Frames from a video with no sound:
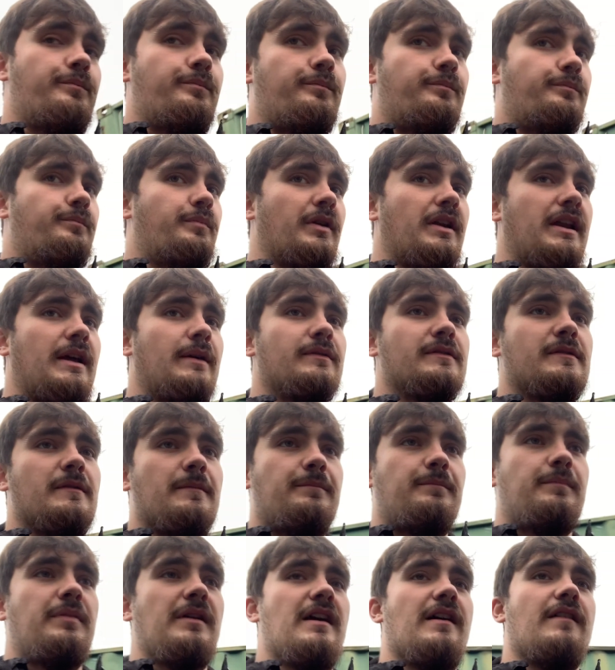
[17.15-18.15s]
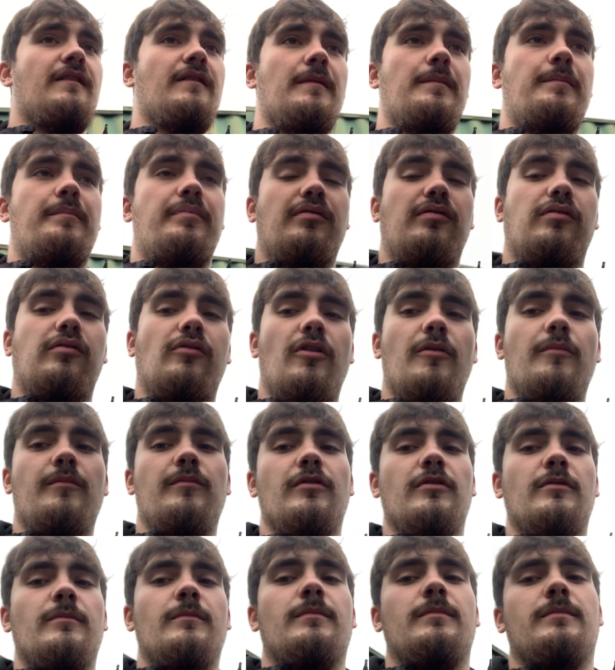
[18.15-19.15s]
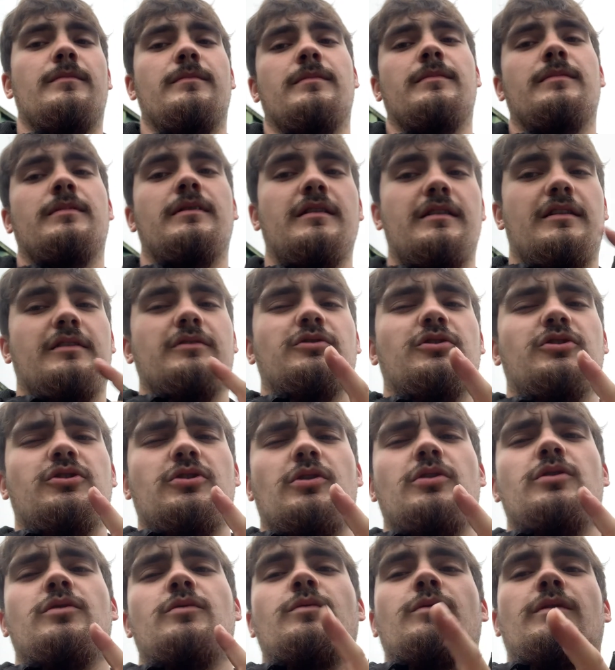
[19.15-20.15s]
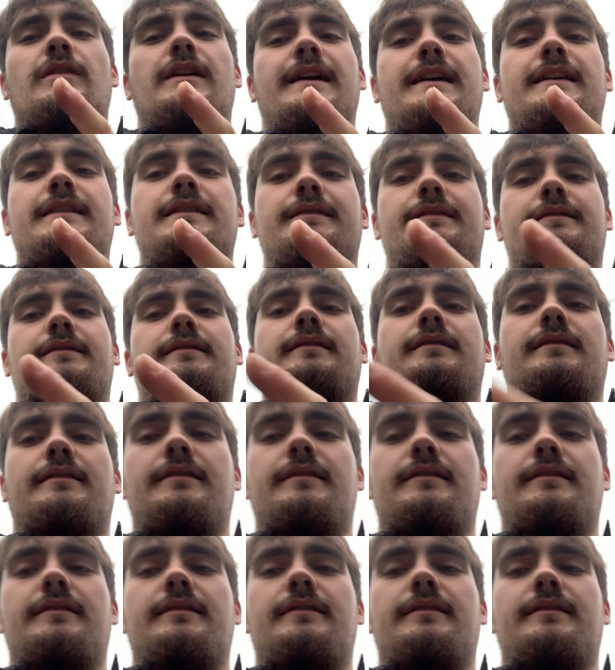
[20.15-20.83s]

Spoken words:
But there was a bit of a problem, and I'll show you what that is.